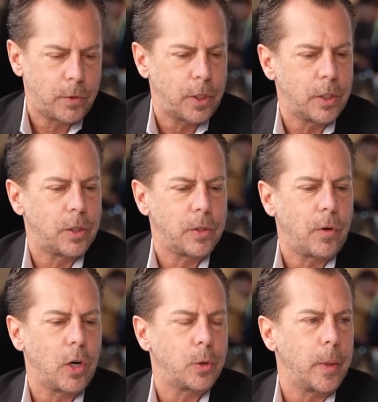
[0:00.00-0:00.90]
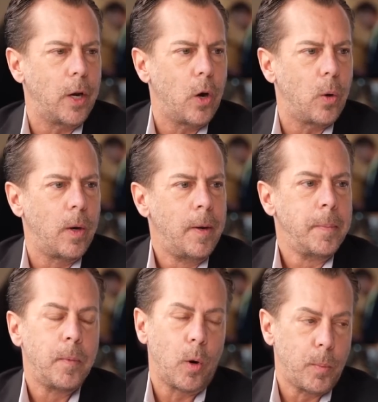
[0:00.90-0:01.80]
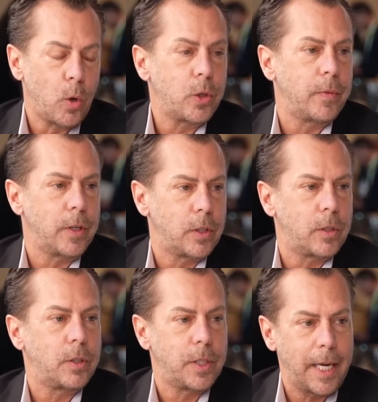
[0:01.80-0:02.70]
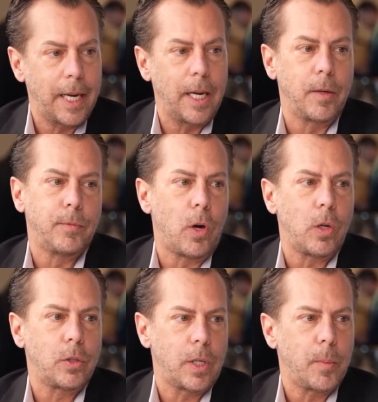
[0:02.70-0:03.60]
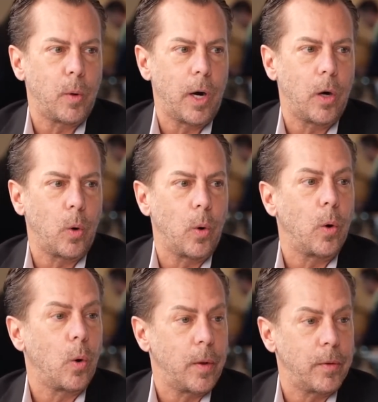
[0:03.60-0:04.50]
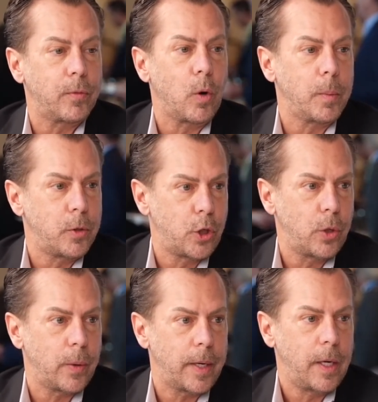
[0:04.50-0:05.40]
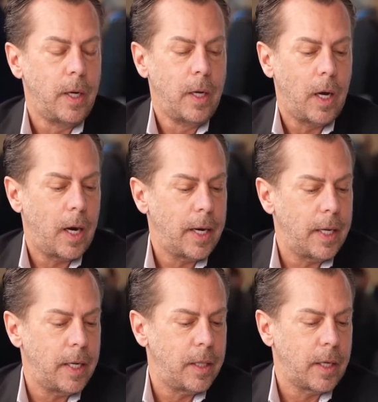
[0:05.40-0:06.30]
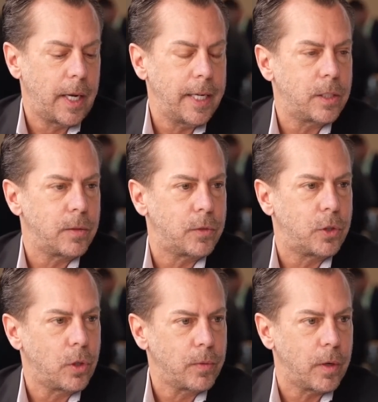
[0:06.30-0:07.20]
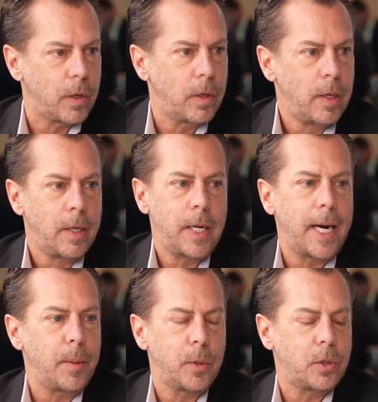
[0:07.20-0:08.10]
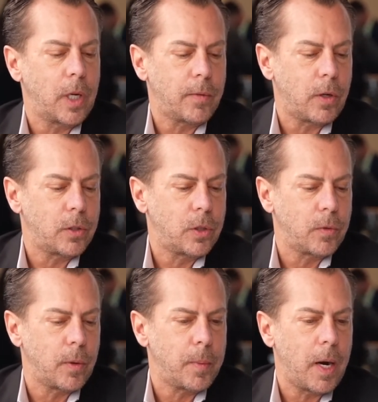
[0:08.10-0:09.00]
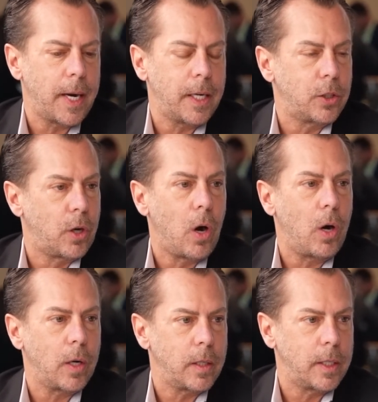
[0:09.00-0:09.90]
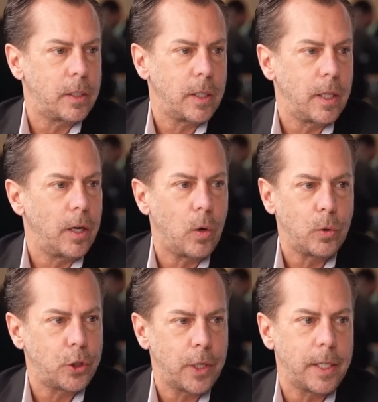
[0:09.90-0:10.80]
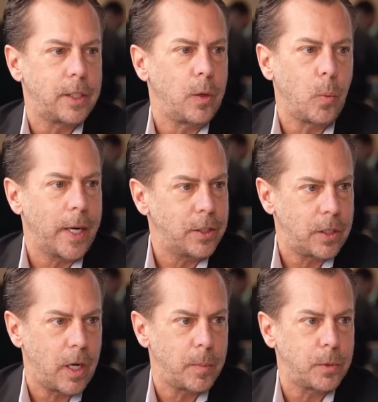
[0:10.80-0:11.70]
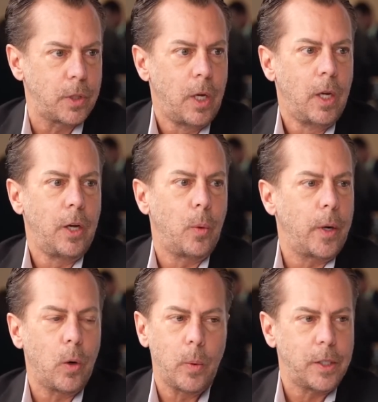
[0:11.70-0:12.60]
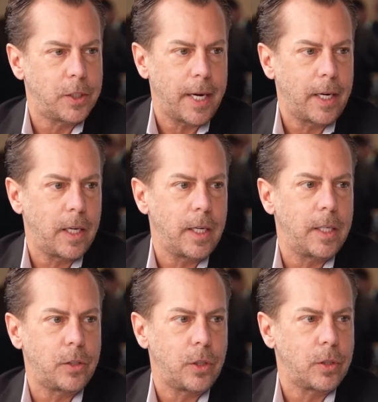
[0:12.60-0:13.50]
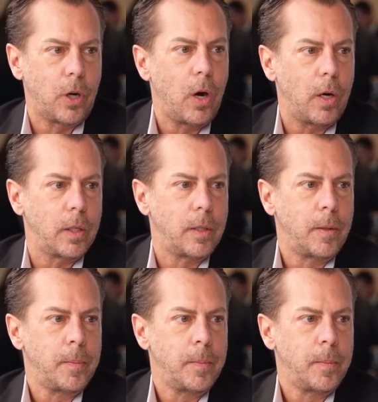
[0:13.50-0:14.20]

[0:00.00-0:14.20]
since, as far as we know, or most of it's sitting in vaults somewhere or in the form of jewelry. In the case of silver, 90% of all silver mined is gone. It's in the ocean, it's in waste dumps. We don't recycle it, it's just gone.